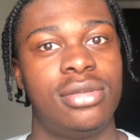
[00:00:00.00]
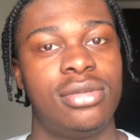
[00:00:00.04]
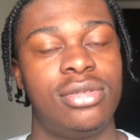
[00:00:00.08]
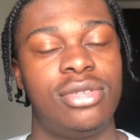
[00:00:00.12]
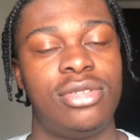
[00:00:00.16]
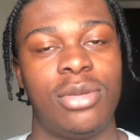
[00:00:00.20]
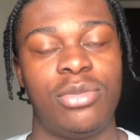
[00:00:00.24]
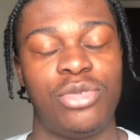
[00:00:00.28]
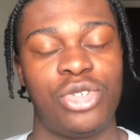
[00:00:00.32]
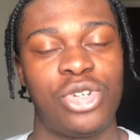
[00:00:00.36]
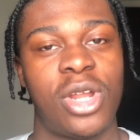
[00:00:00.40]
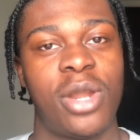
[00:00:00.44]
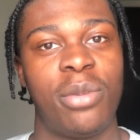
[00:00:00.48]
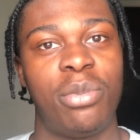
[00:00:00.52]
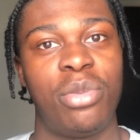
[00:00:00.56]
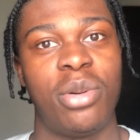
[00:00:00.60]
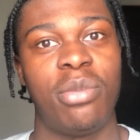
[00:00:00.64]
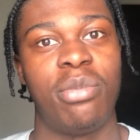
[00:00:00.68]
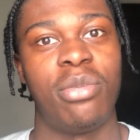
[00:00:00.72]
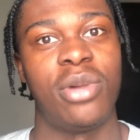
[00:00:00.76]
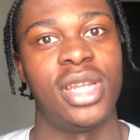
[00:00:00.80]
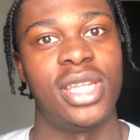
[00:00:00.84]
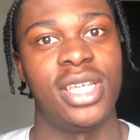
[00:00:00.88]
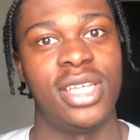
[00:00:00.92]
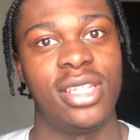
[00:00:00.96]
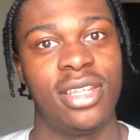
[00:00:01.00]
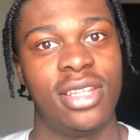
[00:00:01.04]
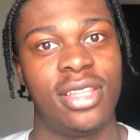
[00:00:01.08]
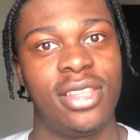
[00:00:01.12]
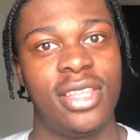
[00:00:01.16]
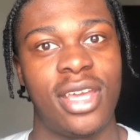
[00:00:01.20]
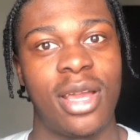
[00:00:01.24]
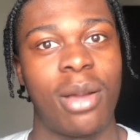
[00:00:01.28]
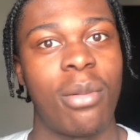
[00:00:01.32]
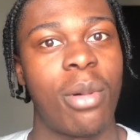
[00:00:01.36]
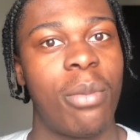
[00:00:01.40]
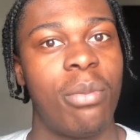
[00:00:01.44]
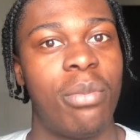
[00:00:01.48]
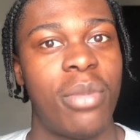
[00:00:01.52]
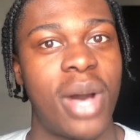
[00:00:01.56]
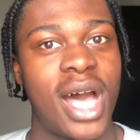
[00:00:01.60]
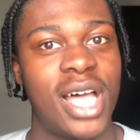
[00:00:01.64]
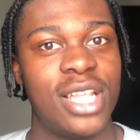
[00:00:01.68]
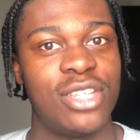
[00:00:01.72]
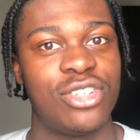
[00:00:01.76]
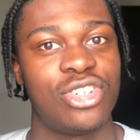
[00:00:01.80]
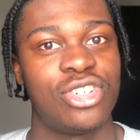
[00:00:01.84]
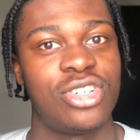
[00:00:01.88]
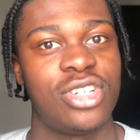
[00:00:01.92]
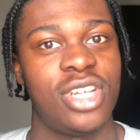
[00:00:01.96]
I'm trying to put money in the thing, my
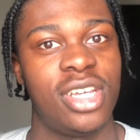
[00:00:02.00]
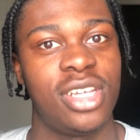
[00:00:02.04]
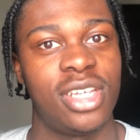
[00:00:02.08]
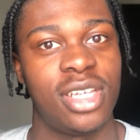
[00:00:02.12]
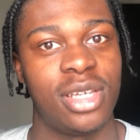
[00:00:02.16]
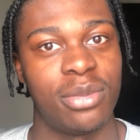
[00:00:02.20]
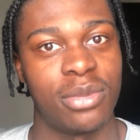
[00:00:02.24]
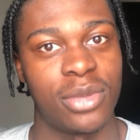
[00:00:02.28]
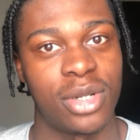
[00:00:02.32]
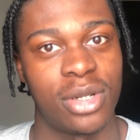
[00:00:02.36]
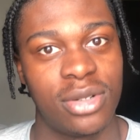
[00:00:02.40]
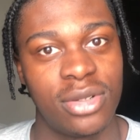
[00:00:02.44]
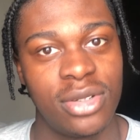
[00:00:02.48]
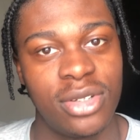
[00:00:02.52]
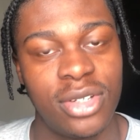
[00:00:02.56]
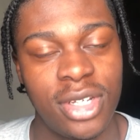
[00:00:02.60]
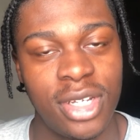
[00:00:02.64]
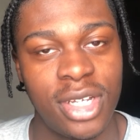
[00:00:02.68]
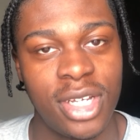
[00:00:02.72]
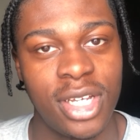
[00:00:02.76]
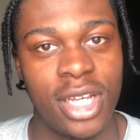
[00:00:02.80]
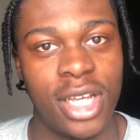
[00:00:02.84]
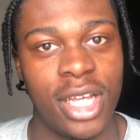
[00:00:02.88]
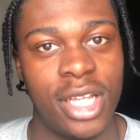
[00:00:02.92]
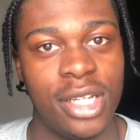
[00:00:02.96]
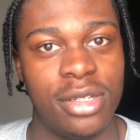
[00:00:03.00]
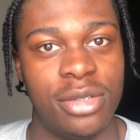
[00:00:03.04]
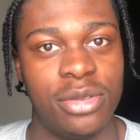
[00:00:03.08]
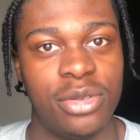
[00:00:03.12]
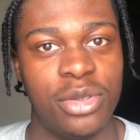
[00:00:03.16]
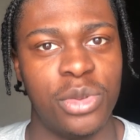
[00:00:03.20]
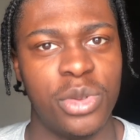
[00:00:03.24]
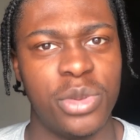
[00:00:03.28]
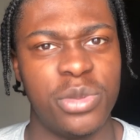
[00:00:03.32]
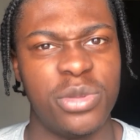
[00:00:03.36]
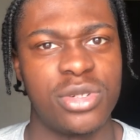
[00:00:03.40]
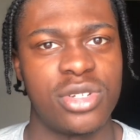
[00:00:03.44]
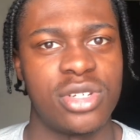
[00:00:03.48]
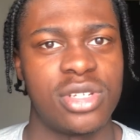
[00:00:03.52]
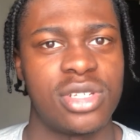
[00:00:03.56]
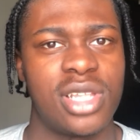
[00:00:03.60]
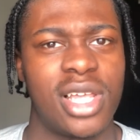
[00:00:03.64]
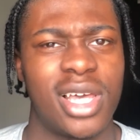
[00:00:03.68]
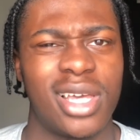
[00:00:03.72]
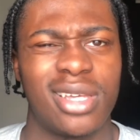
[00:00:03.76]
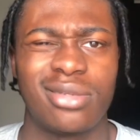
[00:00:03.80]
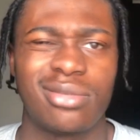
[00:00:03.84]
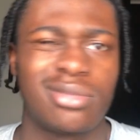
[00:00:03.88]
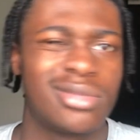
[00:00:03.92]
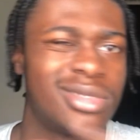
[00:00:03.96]
hands are shaking, bro. And the woman's just
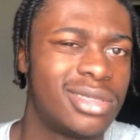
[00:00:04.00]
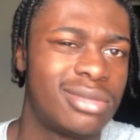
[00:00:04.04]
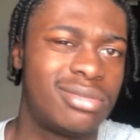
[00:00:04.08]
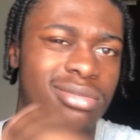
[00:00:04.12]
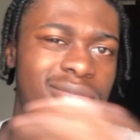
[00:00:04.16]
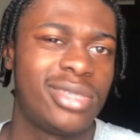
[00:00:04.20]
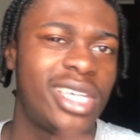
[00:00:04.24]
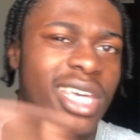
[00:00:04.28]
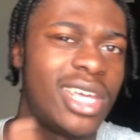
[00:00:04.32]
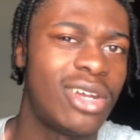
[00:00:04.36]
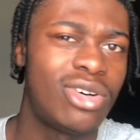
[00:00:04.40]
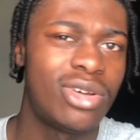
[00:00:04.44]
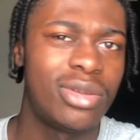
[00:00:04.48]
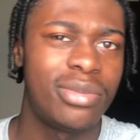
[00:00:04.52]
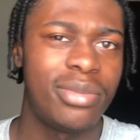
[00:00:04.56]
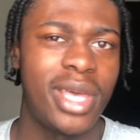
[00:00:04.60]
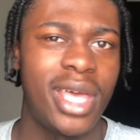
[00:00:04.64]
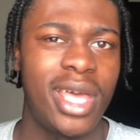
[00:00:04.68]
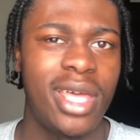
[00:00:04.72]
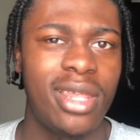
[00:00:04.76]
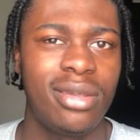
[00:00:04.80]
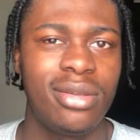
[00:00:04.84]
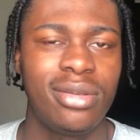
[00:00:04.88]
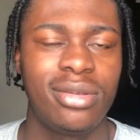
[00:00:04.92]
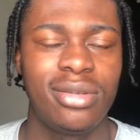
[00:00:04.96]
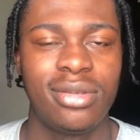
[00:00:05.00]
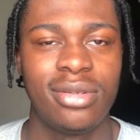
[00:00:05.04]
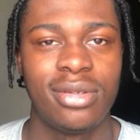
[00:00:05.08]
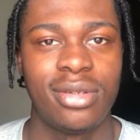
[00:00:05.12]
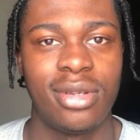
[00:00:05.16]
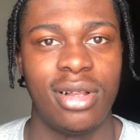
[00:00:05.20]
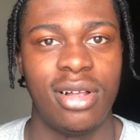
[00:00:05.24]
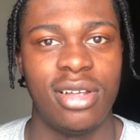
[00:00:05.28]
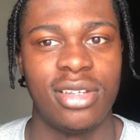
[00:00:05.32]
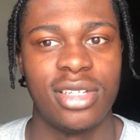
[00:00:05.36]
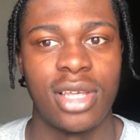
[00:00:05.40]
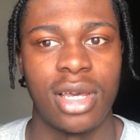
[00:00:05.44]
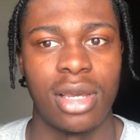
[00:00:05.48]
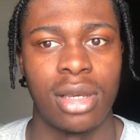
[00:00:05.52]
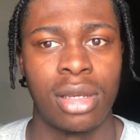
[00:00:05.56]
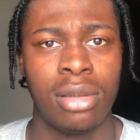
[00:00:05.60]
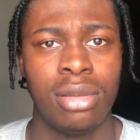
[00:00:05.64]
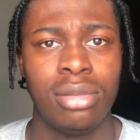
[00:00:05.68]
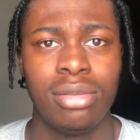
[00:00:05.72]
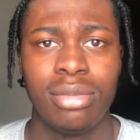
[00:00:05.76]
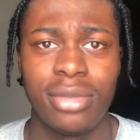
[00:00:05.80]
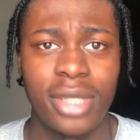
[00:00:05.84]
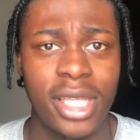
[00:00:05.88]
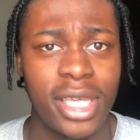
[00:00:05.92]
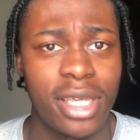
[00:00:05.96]
like, get on, man. I was like,
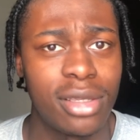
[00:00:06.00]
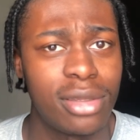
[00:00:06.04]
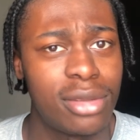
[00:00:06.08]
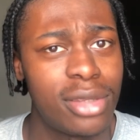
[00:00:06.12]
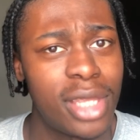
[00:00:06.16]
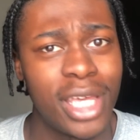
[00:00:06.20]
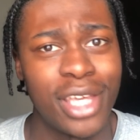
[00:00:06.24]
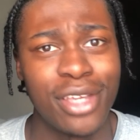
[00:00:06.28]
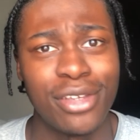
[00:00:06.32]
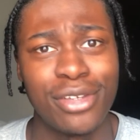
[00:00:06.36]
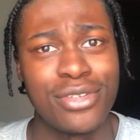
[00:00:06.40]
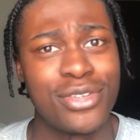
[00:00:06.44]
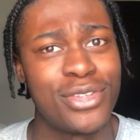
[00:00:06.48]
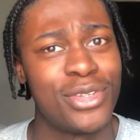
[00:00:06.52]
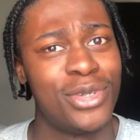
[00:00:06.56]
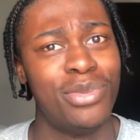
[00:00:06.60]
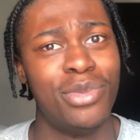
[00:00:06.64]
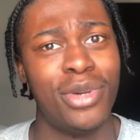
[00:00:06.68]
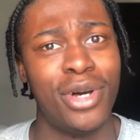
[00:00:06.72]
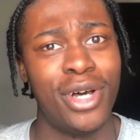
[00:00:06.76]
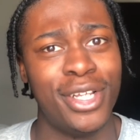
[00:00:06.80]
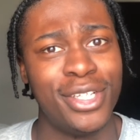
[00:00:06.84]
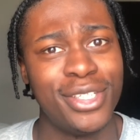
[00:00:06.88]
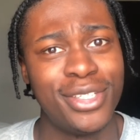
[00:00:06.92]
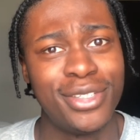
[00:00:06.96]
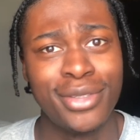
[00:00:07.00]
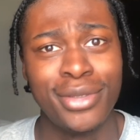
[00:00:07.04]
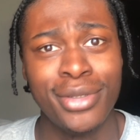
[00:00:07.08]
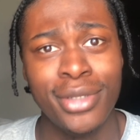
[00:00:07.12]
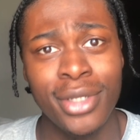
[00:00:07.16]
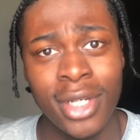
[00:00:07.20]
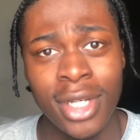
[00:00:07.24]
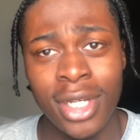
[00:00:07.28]
thank, thank you so much.